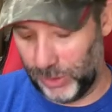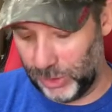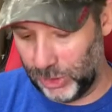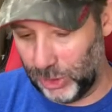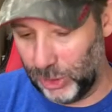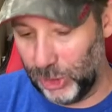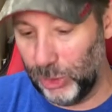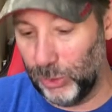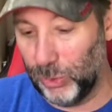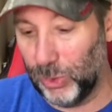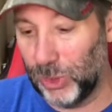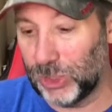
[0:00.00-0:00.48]
The
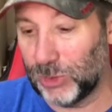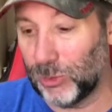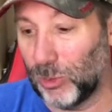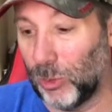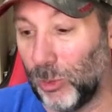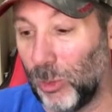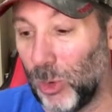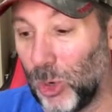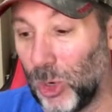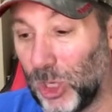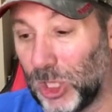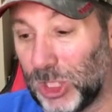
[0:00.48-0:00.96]
new ones were
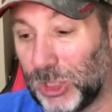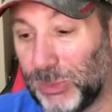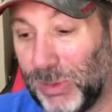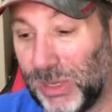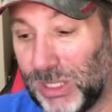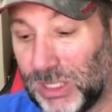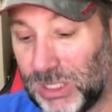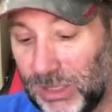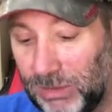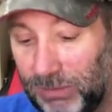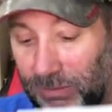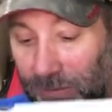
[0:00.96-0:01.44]
more
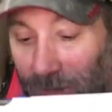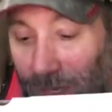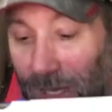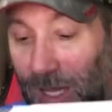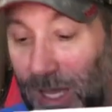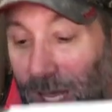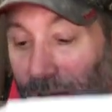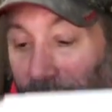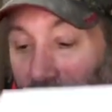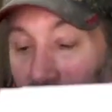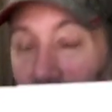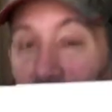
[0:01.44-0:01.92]
expensive.
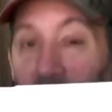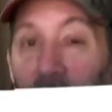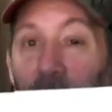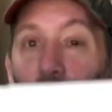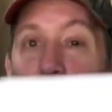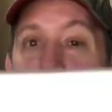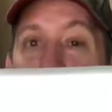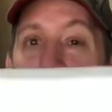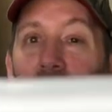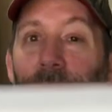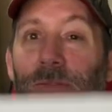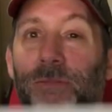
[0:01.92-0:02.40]
And
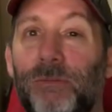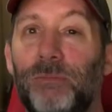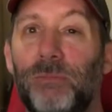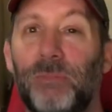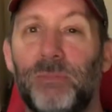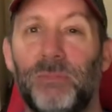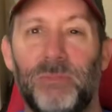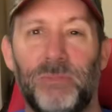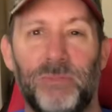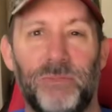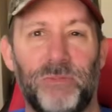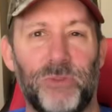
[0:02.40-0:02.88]
when I
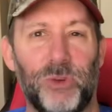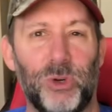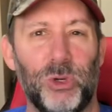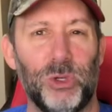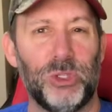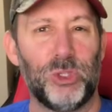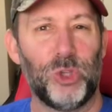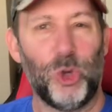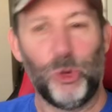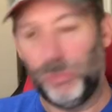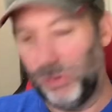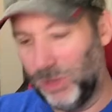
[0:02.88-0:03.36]

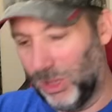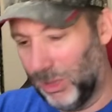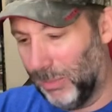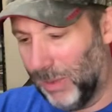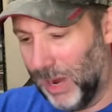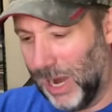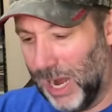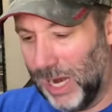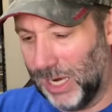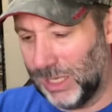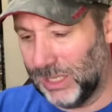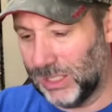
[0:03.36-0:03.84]
first opened the
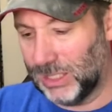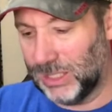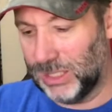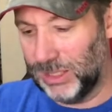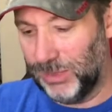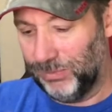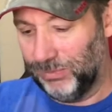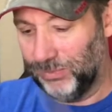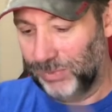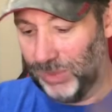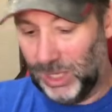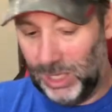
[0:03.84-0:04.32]

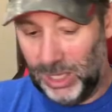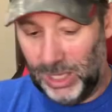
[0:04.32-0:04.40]
box,